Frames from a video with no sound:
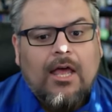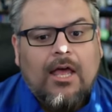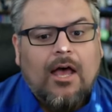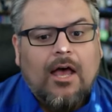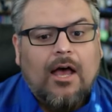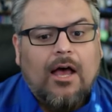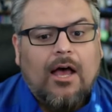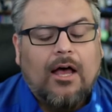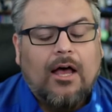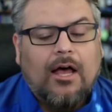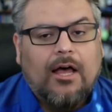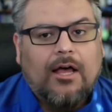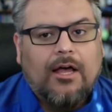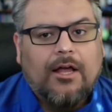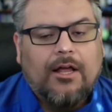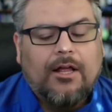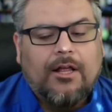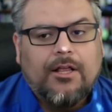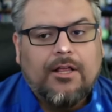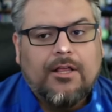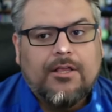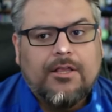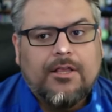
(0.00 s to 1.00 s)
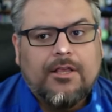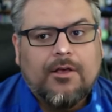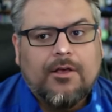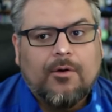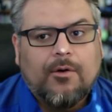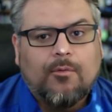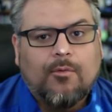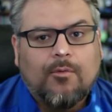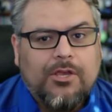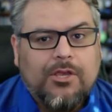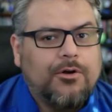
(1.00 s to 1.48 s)
uh,
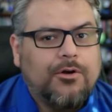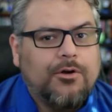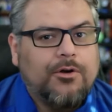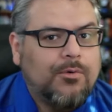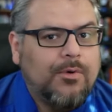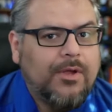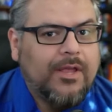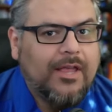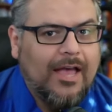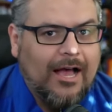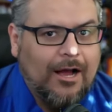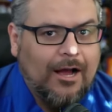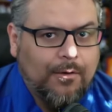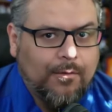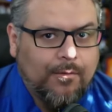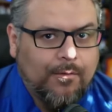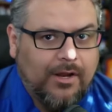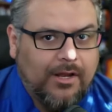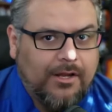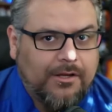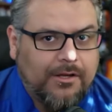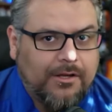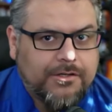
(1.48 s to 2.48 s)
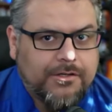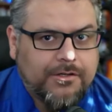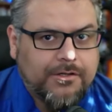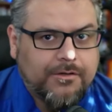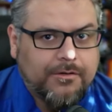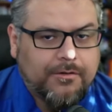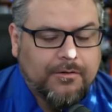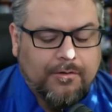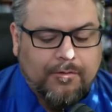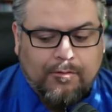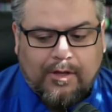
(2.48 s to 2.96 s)
when you're doing
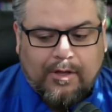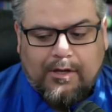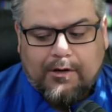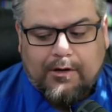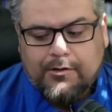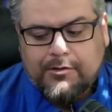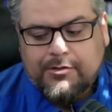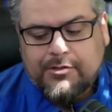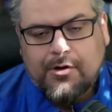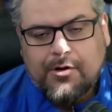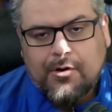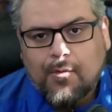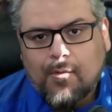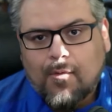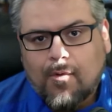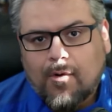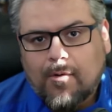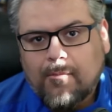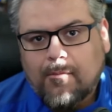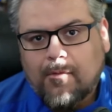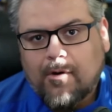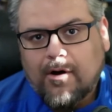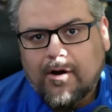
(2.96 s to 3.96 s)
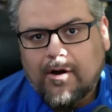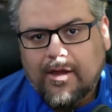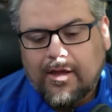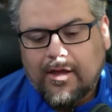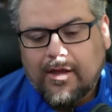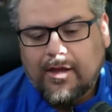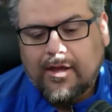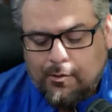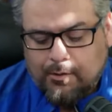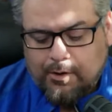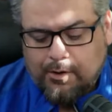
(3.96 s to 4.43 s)
outreach, whether to your warm
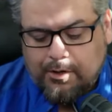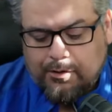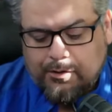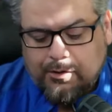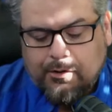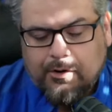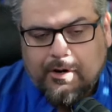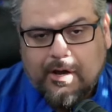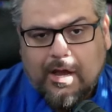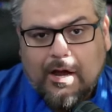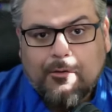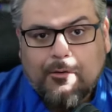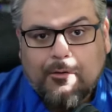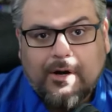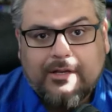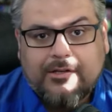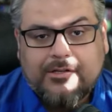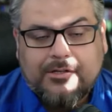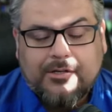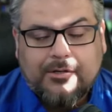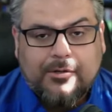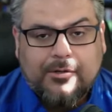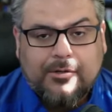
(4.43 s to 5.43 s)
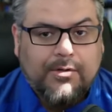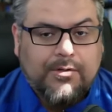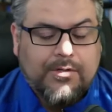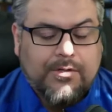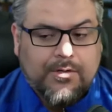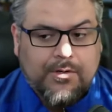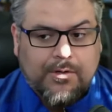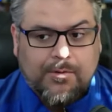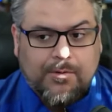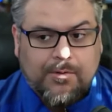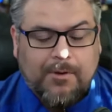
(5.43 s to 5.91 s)
market or you're doing outreach
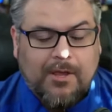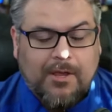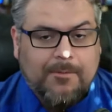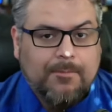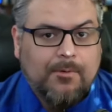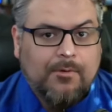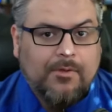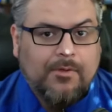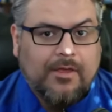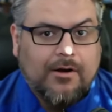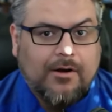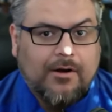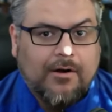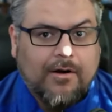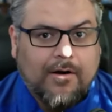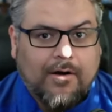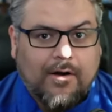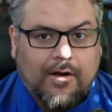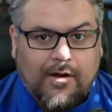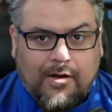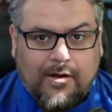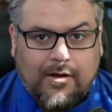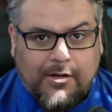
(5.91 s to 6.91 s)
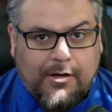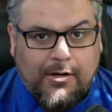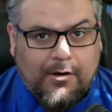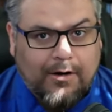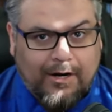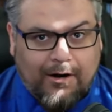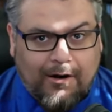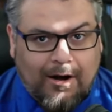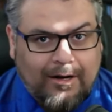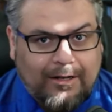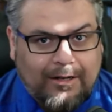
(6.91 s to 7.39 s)
to people that are you're
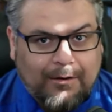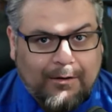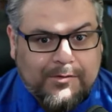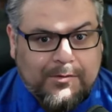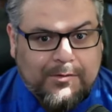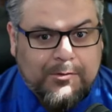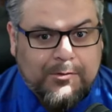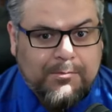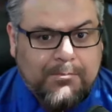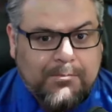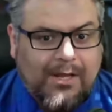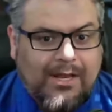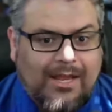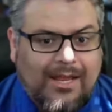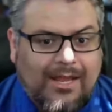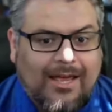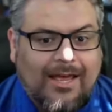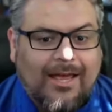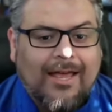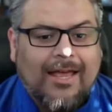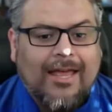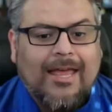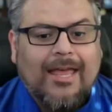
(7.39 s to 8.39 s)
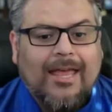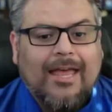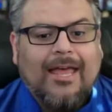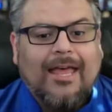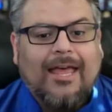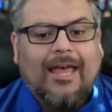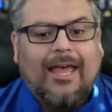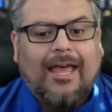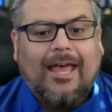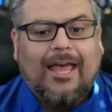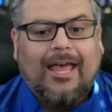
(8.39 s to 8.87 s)
interacting with social media,
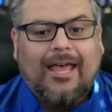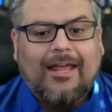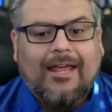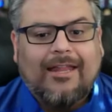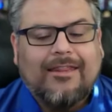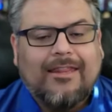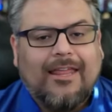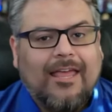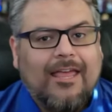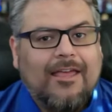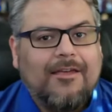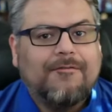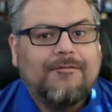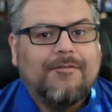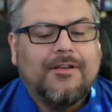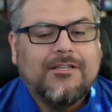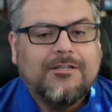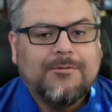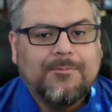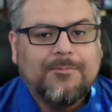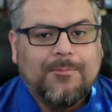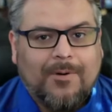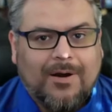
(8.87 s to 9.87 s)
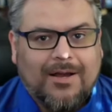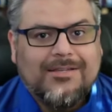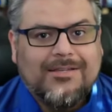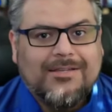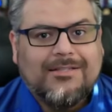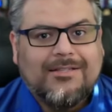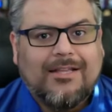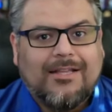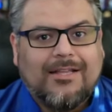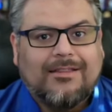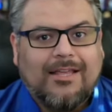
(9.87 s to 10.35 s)
and they've
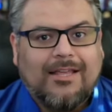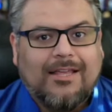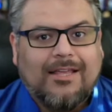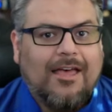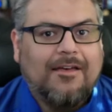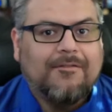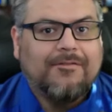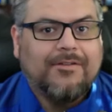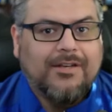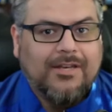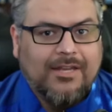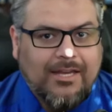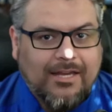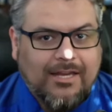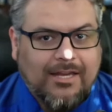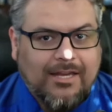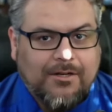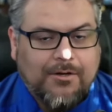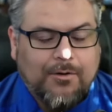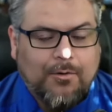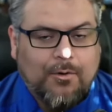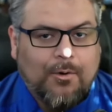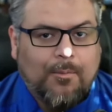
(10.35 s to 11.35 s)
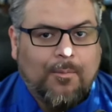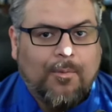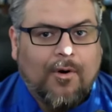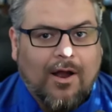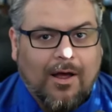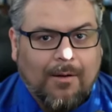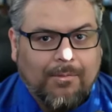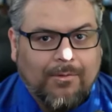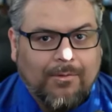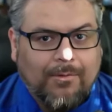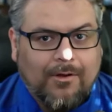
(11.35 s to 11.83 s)
expressed that they have a need or a
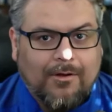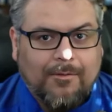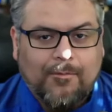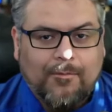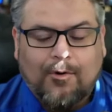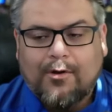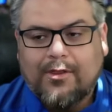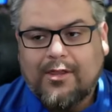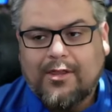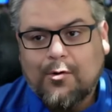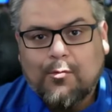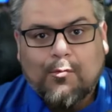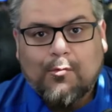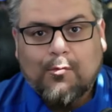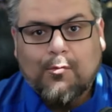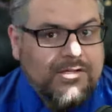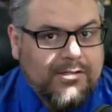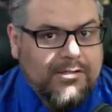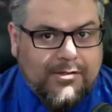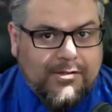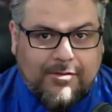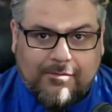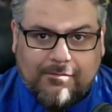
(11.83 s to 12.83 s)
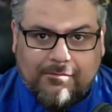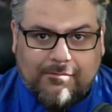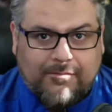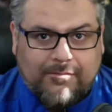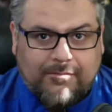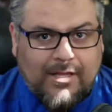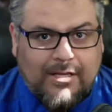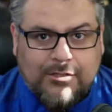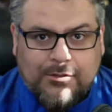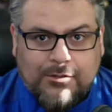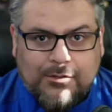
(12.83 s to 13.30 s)
problem, or they wish
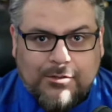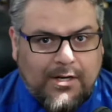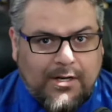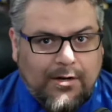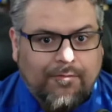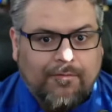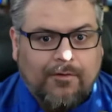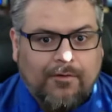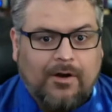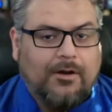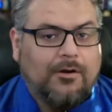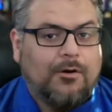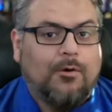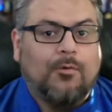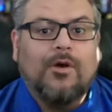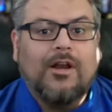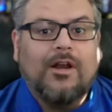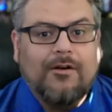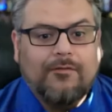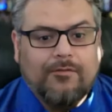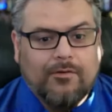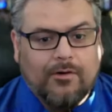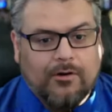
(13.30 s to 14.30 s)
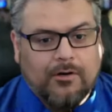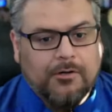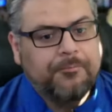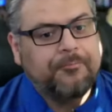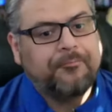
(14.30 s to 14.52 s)
things were different or whatever,